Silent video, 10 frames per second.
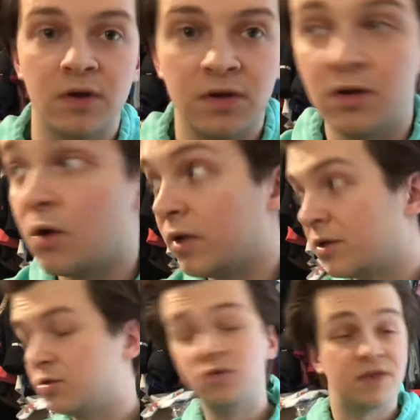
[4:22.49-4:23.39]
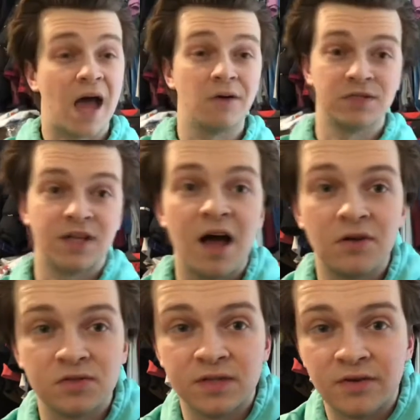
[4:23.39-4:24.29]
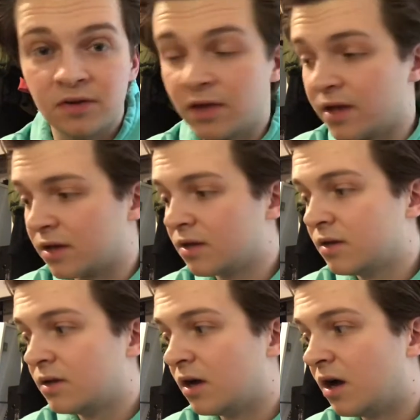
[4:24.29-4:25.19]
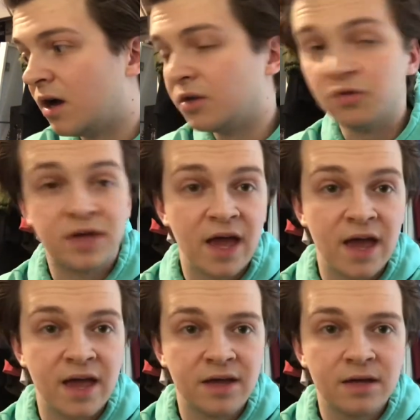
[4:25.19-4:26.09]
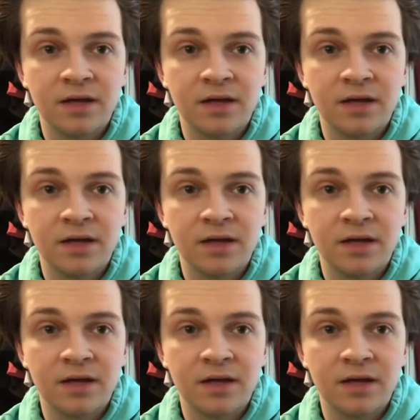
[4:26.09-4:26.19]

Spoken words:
like $2,000, and they were, like, UK